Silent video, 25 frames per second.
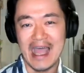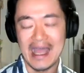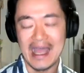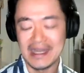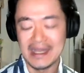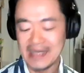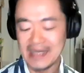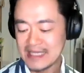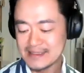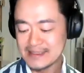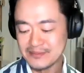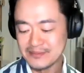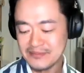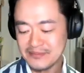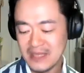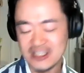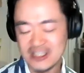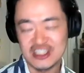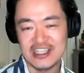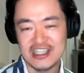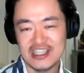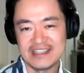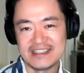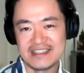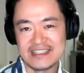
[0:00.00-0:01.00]
And as
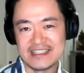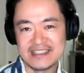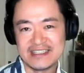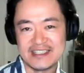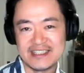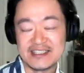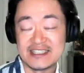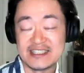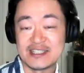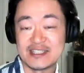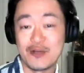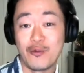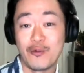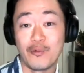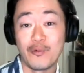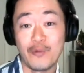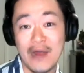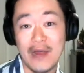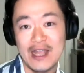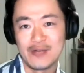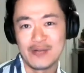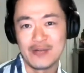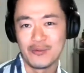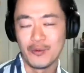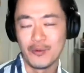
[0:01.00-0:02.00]
much as it's this
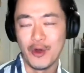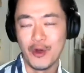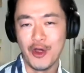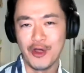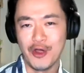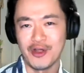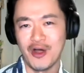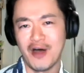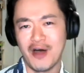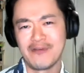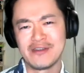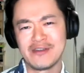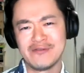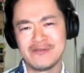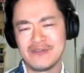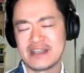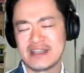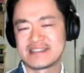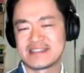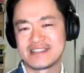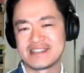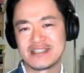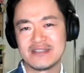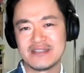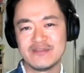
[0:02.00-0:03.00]
great work of
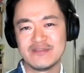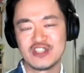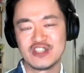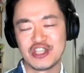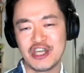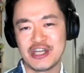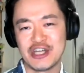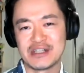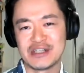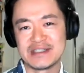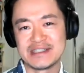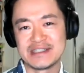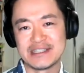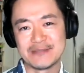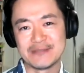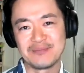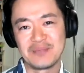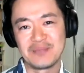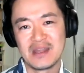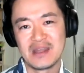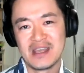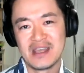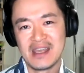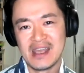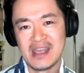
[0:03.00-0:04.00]
investigative journalism,
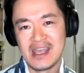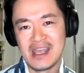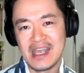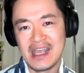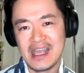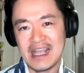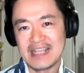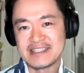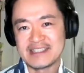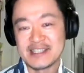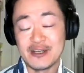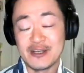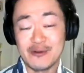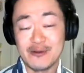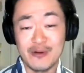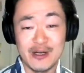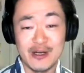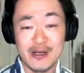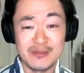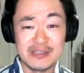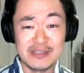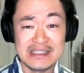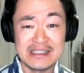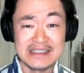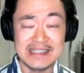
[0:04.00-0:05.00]
it's
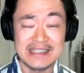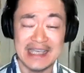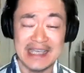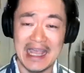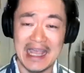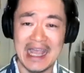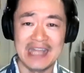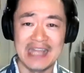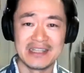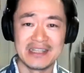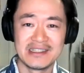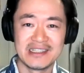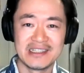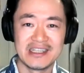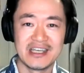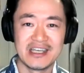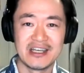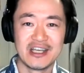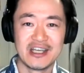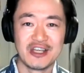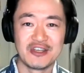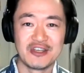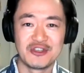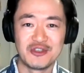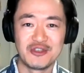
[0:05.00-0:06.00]
incredibly tender,
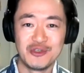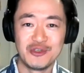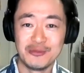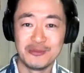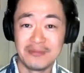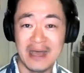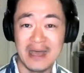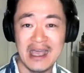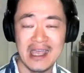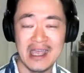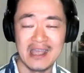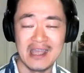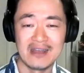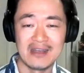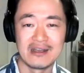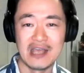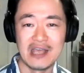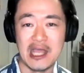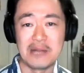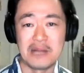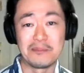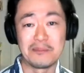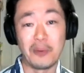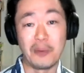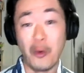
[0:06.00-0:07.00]
humane,
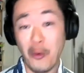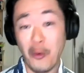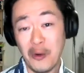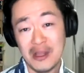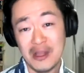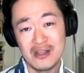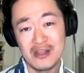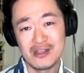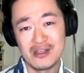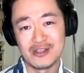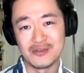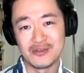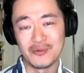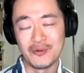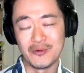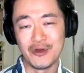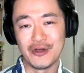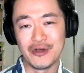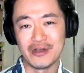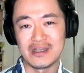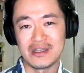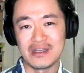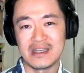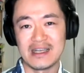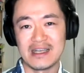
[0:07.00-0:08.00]
and poignant
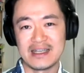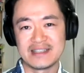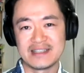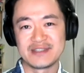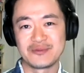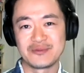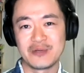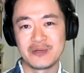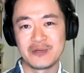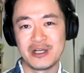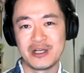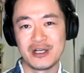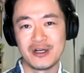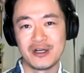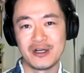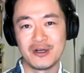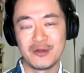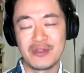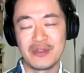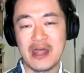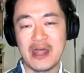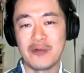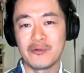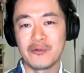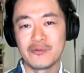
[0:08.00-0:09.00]
work as well
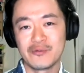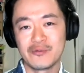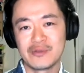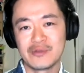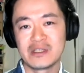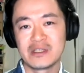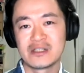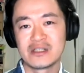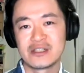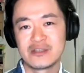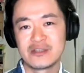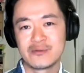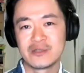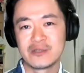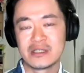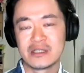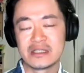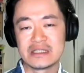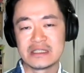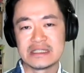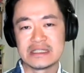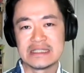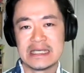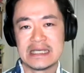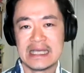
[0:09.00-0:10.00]
that really,
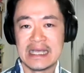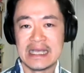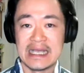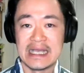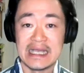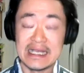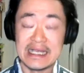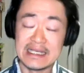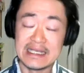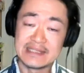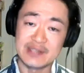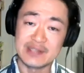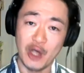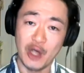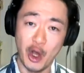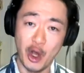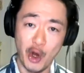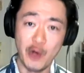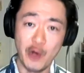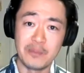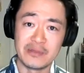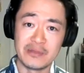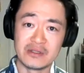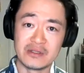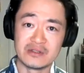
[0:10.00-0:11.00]
really is
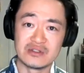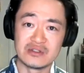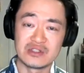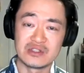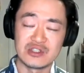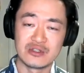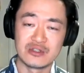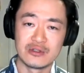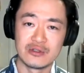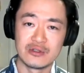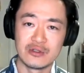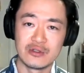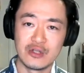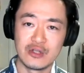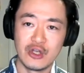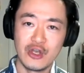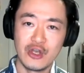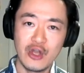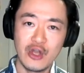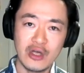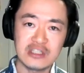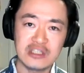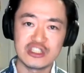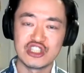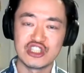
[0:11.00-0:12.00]
open to
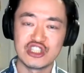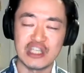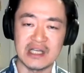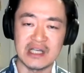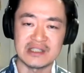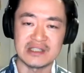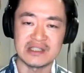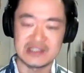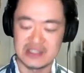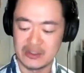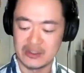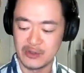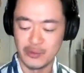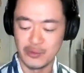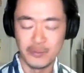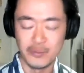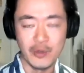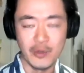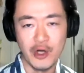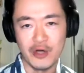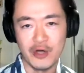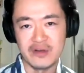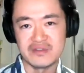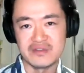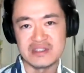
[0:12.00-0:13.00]
not just the
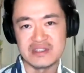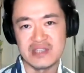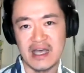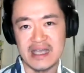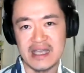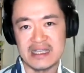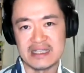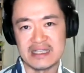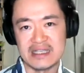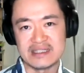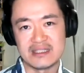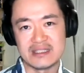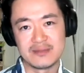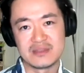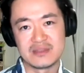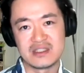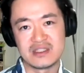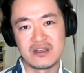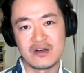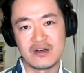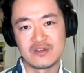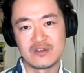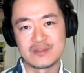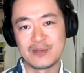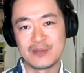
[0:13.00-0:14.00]
world of psychics
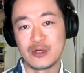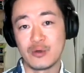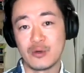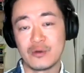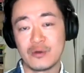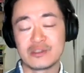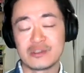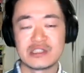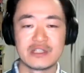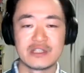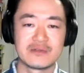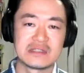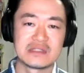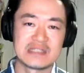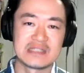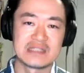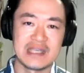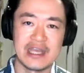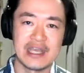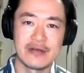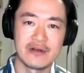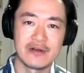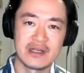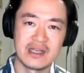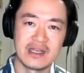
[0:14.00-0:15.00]
themselves, but also
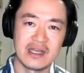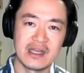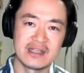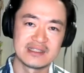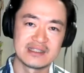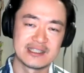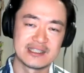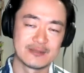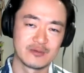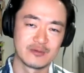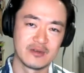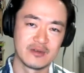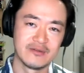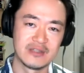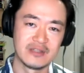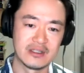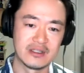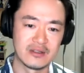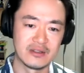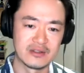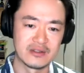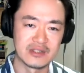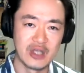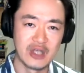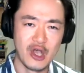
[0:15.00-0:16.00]
interrogates and
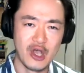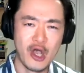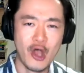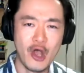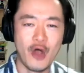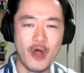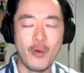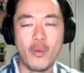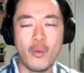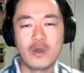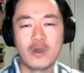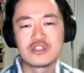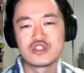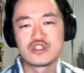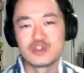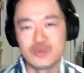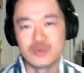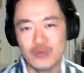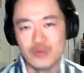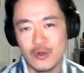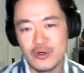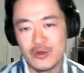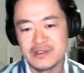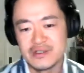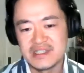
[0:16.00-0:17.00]
reveals what
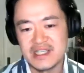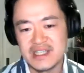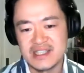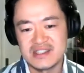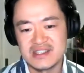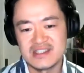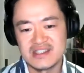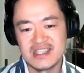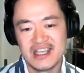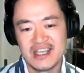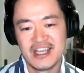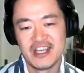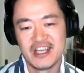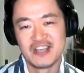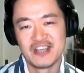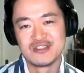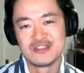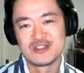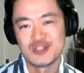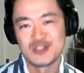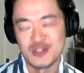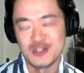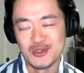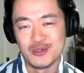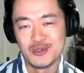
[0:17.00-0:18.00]
draws us
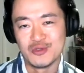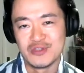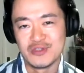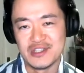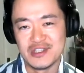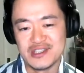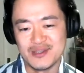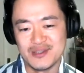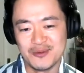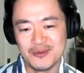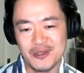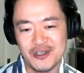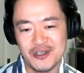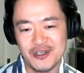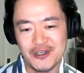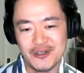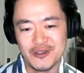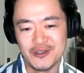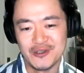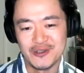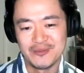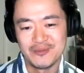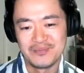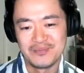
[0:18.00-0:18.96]
to this world.